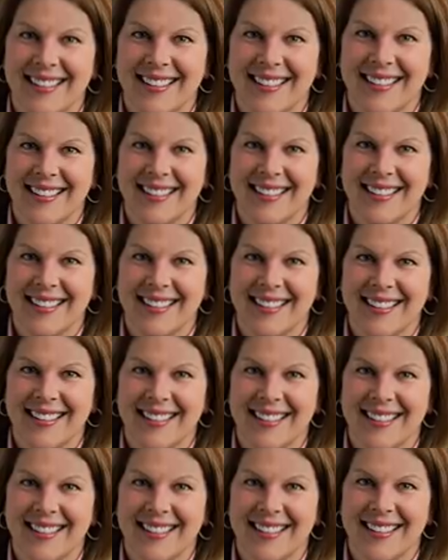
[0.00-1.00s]

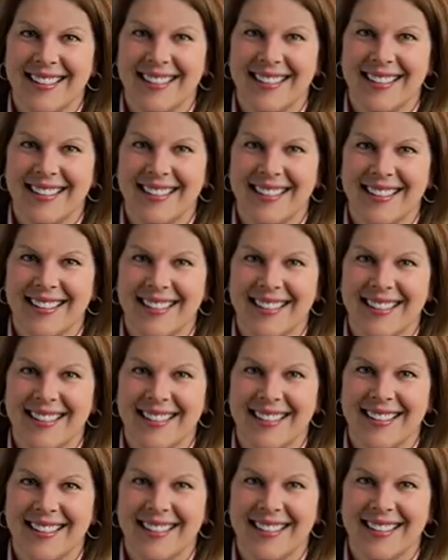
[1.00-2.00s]

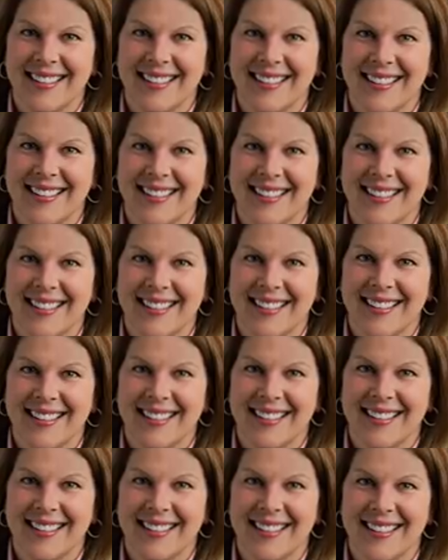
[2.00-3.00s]

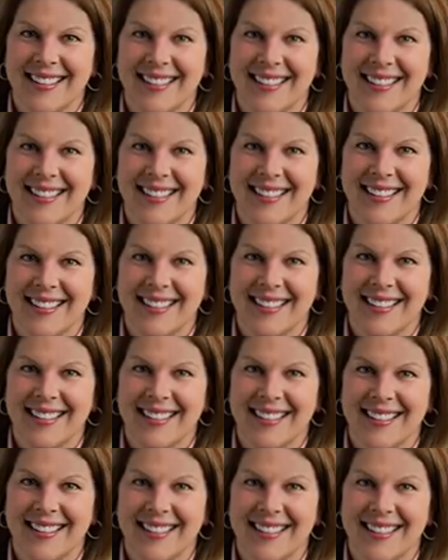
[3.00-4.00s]

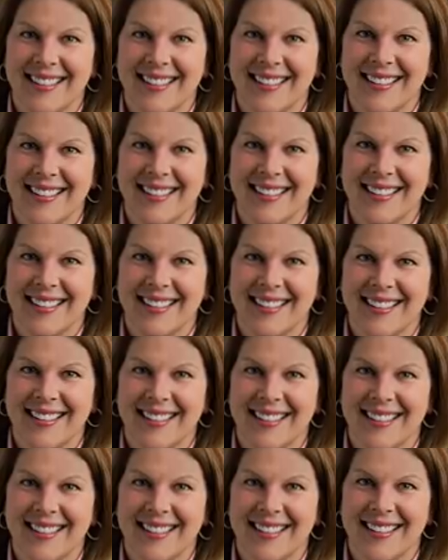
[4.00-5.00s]

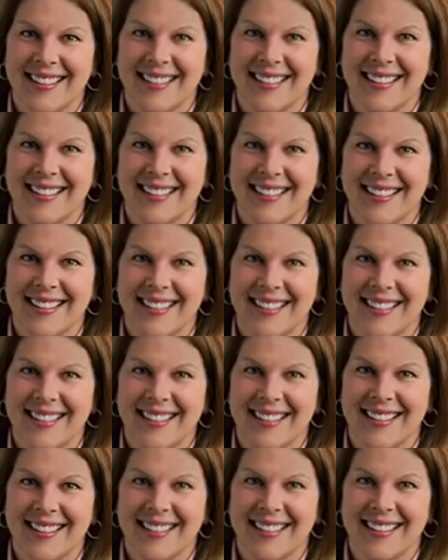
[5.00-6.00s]

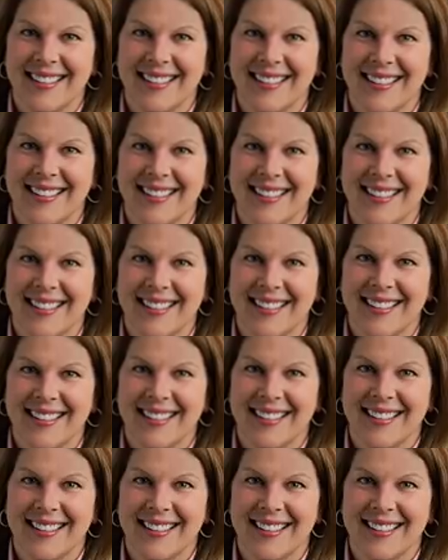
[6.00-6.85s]
The person shown says nothing.